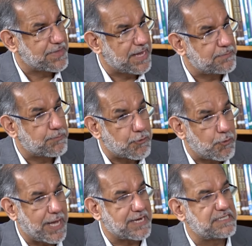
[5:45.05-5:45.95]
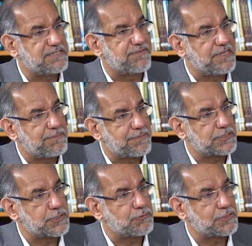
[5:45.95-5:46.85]
and proactively
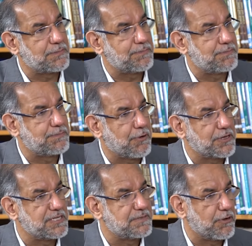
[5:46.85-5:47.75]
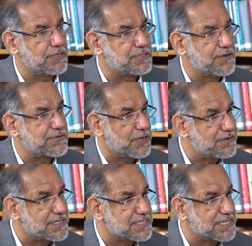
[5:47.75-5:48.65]
pursues a policy of
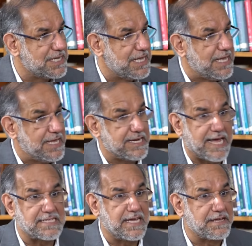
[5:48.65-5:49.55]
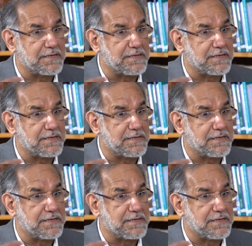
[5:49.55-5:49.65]
tolerance. It has a